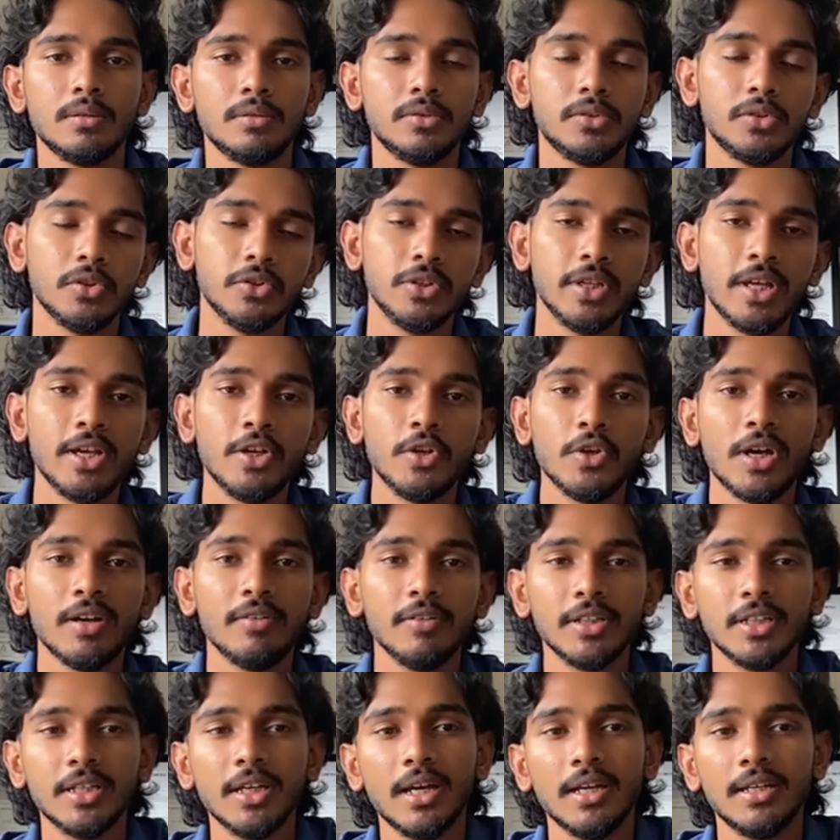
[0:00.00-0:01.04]
So there you have
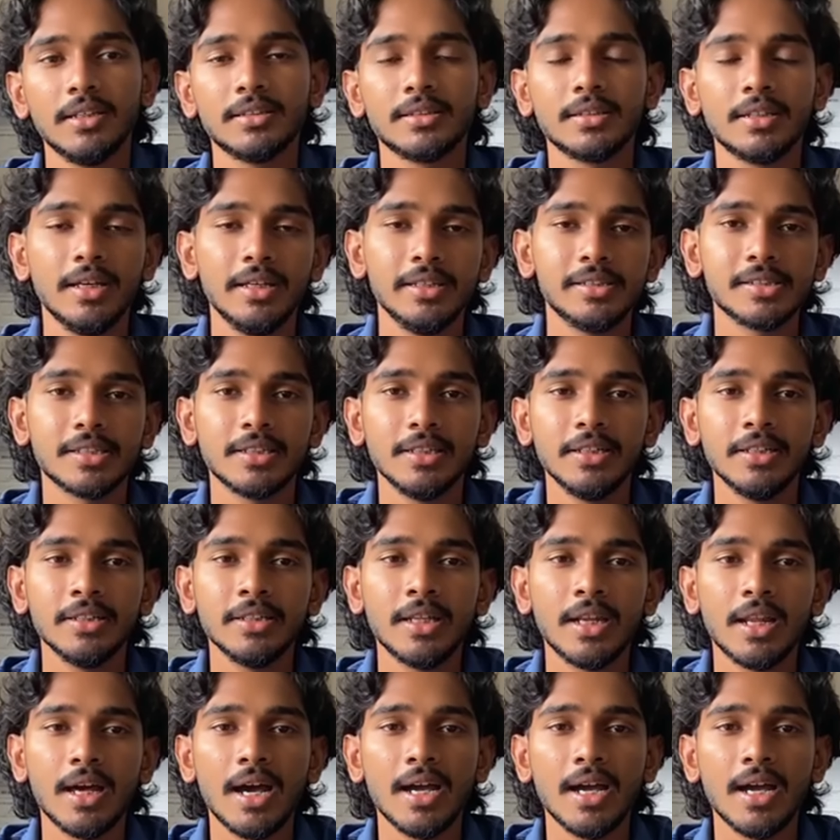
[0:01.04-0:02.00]
it, guys. It's clear that